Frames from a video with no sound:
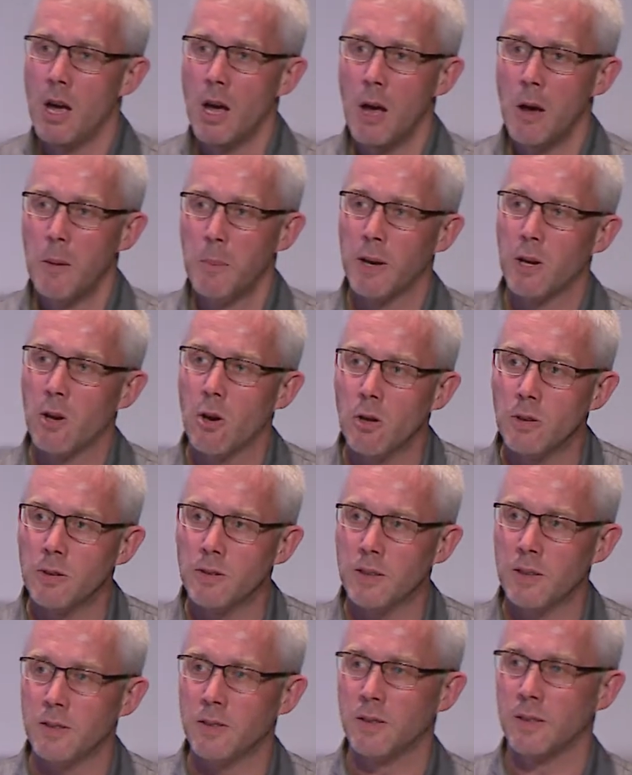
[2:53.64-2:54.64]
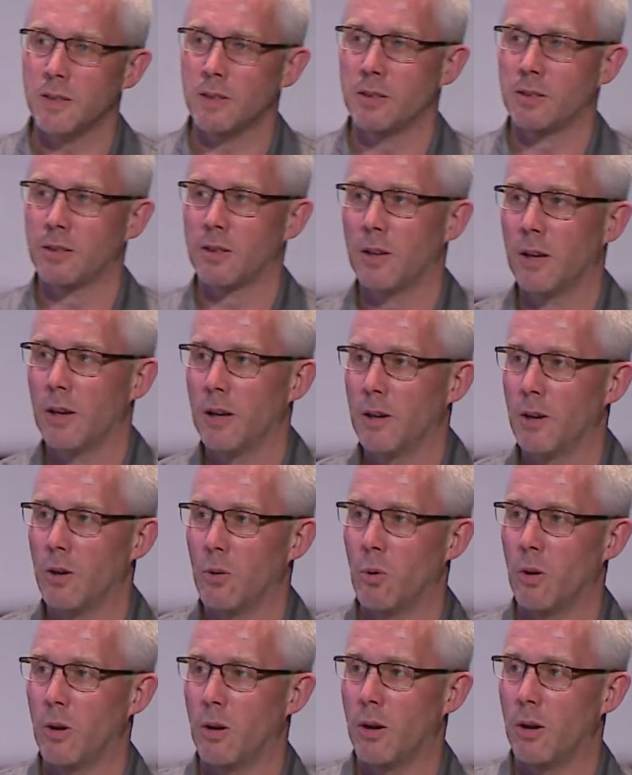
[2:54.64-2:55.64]
Because this is
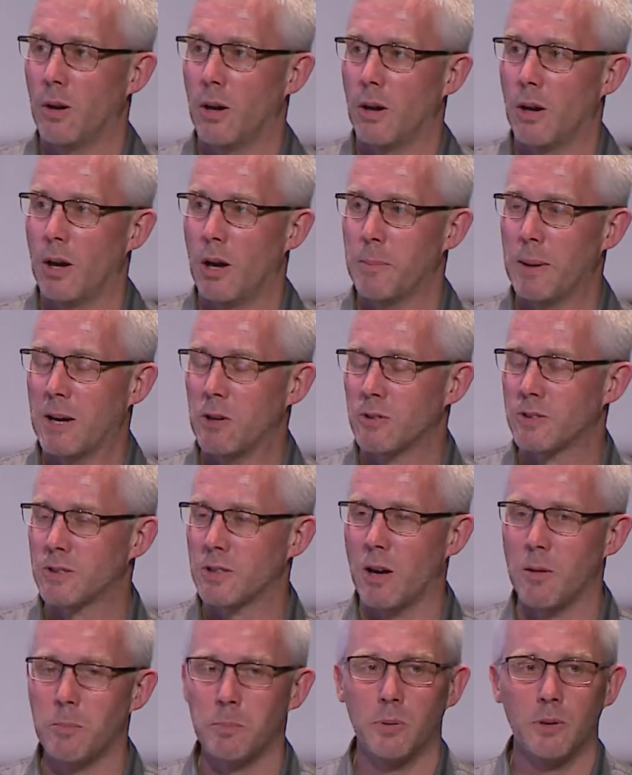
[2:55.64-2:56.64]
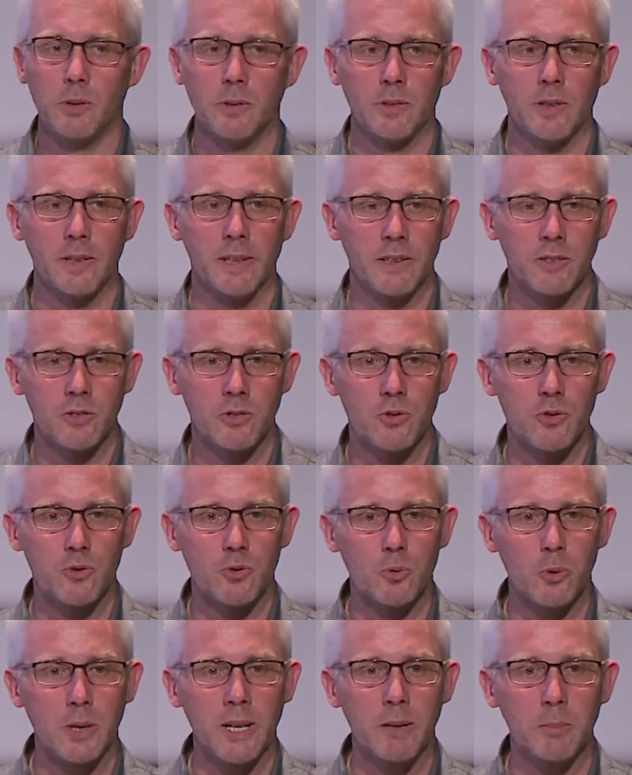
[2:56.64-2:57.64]
about samples and
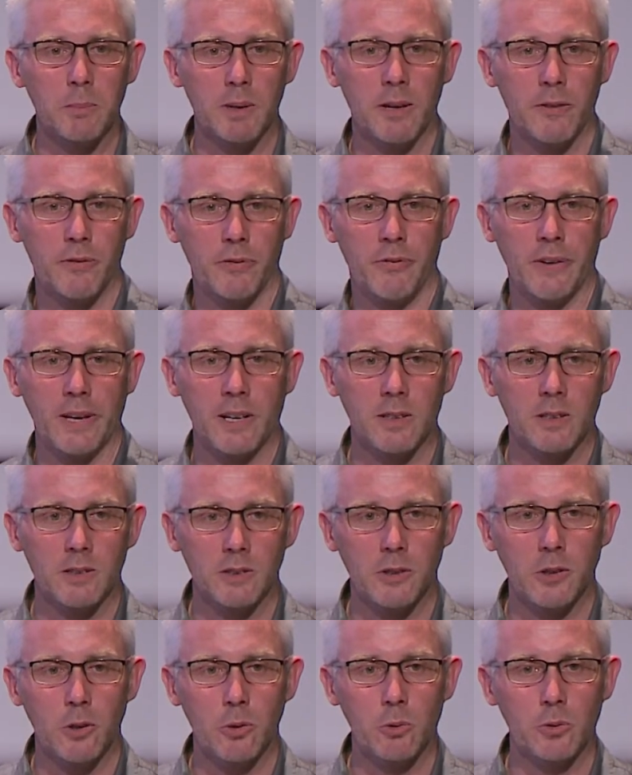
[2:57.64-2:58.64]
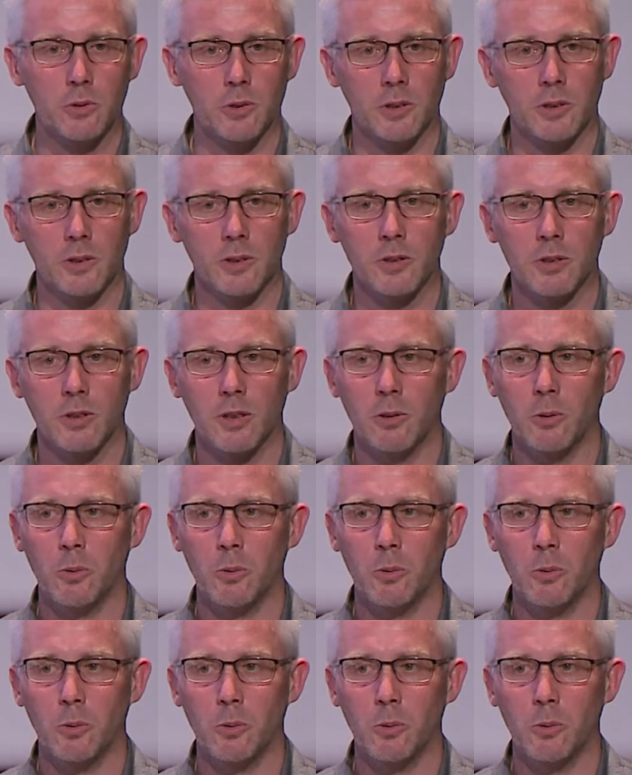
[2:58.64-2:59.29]
extremely fickle users,